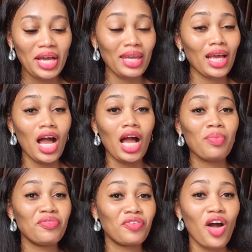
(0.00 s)
Can I get a
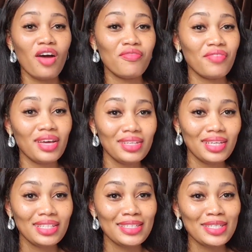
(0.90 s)
cup of coffee,
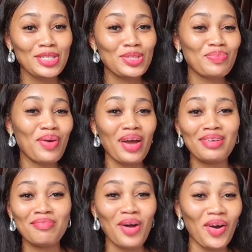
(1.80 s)
tissue
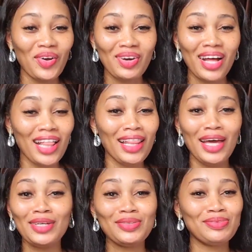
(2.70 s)
paper,
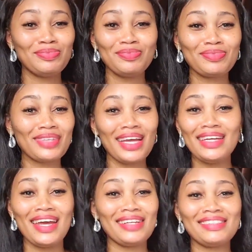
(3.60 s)
hello,
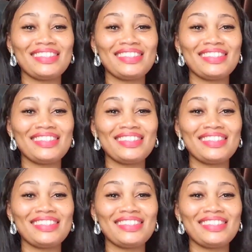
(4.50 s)
you know?